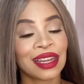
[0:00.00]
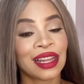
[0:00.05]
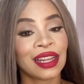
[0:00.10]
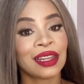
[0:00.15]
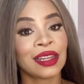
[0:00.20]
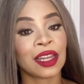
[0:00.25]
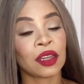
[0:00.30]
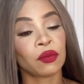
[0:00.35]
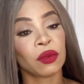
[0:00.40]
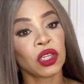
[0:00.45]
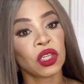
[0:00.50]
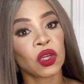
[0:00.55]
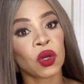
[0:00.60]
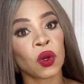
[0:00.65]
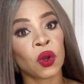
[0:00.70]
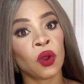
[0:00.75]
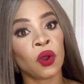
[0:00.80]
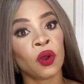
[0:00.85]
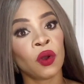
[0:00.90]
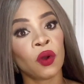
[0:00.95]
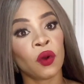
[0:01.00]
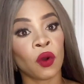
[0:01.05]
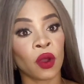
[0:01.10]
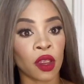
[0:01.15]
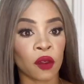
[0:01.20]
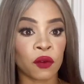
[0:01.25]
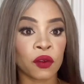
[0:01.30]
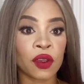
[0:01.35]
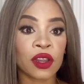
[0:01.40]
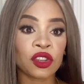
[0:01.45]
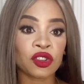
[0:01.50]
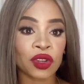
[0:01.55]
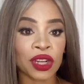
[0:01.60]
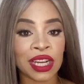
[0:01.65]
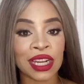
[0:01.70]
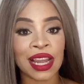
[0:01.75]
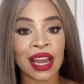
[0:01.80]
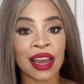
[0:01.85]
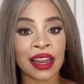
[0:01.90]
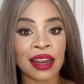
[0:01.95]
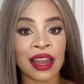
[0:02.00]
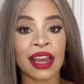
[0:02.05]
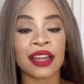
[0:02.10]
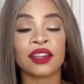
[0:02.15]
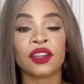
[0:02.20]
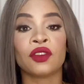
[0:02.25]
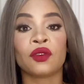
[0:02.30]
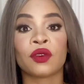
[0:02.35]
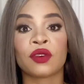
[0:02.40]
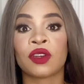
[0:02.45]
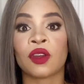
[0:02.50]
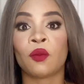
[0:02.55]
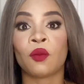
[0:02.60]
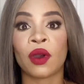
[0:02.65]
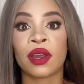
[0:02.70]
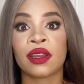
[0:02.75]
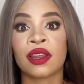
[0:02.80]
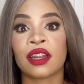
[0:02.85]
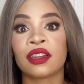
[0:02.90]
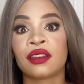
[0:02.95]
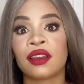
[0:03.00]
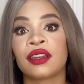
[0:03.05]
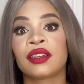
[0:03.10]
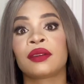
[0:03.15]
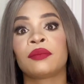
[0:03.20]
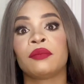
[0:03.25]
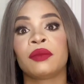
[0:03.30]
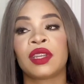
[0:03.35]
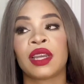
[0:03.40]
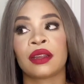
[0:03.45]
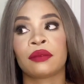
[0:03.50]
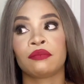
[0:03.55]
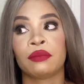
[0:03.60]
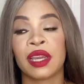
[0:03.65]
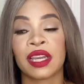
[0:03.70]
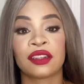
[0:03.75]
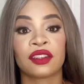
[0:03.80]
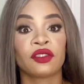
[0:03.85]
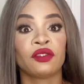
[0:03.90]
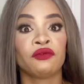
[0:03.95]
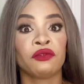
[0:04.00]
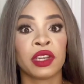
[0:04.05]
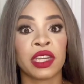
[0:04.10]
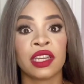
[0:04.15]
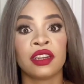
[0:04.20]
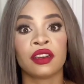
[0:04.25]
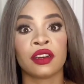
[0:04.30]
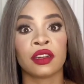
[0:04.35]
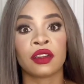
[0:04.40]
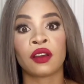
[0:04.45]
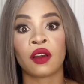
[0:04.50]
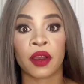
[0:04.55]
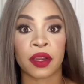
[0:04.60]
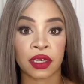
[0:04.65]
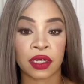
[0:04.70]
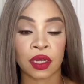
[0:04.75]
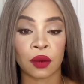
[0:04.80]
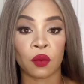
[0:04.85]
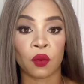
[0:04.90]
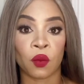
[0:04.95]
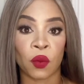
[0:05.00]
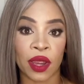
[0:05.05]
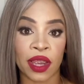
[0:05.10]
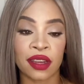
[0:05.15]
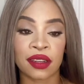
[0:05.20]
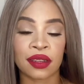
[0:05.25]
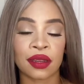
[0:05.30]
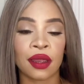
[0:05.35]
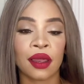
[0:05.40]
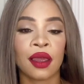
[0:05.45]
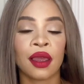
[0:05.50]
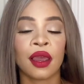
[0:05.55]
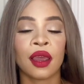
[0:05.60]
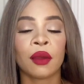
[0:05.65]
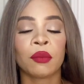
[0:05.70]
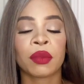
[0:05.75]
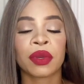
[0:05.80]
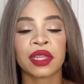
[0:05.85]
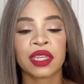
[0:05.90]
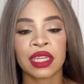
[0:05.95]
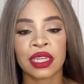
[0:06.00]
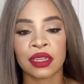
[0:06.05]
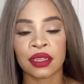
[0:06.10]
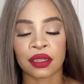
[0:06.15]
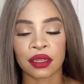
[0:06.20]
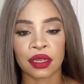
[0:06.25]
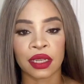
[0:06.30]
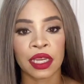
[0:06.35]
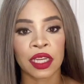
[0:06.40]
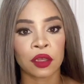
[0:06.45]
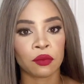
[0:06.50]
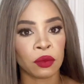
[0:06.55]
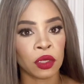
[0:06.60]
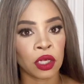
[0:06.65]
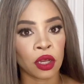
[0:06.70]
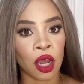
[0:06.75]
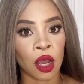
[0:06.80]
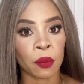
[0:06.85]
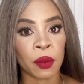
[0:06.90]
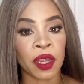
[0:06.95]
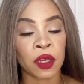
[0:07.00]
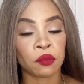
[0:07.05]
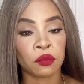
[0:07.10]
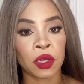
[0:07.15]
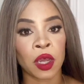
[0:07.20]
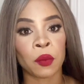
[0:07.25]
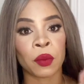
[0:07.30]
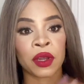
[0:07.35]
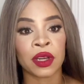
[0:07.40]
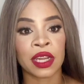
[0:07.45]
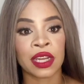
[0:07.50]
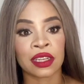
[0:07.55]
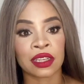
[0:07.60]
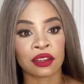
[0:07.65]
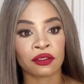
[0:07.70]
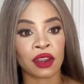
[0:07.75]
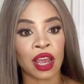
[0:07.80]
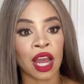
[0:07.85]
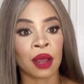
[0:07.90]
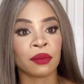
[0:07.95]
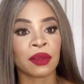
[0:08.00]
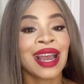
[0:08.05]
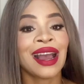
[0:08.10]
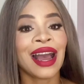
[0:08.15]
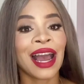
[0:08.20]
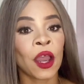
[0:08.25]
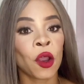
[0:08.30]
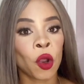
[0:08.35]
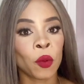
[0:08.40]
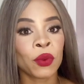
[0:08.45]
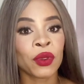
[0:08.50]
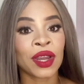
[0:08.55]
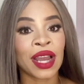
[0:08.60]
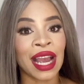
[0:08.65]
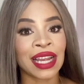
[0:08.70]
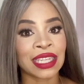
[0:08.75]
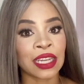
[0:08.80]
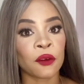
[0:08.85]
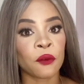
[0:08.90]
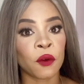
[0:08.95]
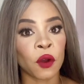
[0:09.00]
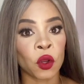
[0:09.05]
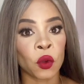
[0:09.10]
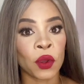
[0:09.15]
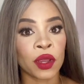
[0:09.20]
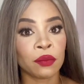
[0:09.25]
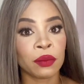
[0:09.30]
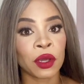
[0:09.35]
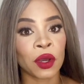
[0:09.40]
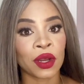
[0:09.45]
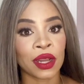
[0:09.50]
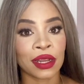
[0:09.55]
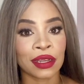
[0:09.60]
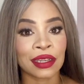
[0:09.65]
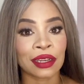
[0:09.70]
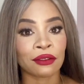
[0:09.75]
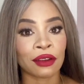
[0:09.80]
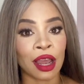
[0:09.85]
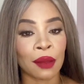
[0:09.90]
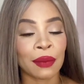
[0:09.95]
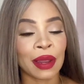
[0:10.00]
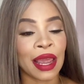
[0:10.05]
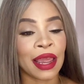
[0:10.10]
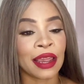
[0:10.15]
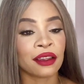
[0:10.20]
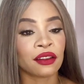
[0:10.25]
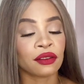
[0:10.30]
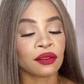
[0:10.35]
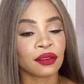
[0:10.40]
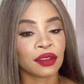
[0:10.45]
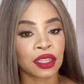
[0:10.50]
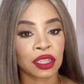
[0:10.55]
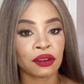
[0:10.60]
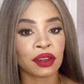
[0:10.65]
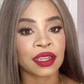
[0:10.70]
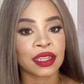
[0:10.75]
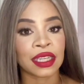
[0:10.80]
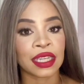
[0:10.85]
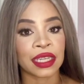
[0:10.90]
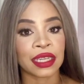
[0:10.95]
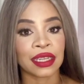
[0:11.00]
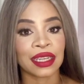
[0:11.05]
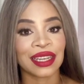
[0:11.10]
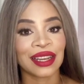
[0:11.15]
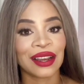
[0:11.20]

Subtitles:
let me know. Or if you're in Trinidad and you know someone that does, that makes really good custom wigs, please hit me up. Hit me up on Instagram. Like, I hope you guys are following me on Instagram. Like, seriously,